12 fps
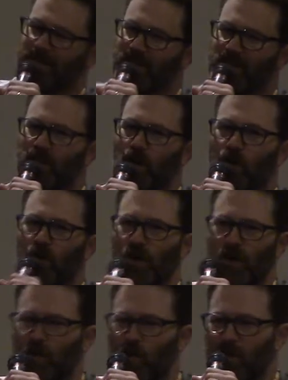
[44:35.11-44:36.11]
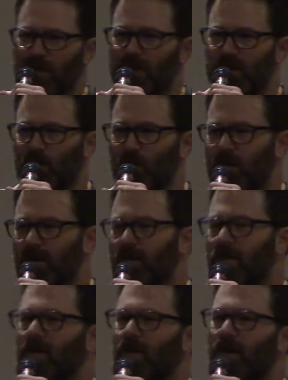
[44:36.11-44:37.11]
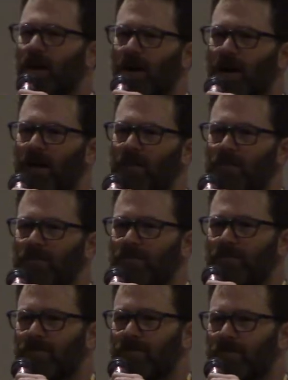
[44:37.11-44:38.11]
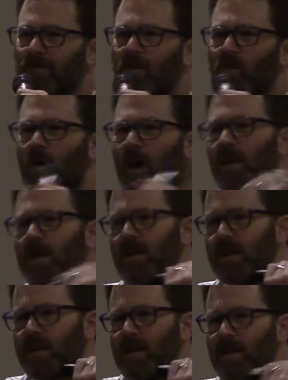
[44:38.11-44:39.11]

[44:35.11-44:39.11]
So good, you won't be disappointed. Uh, what?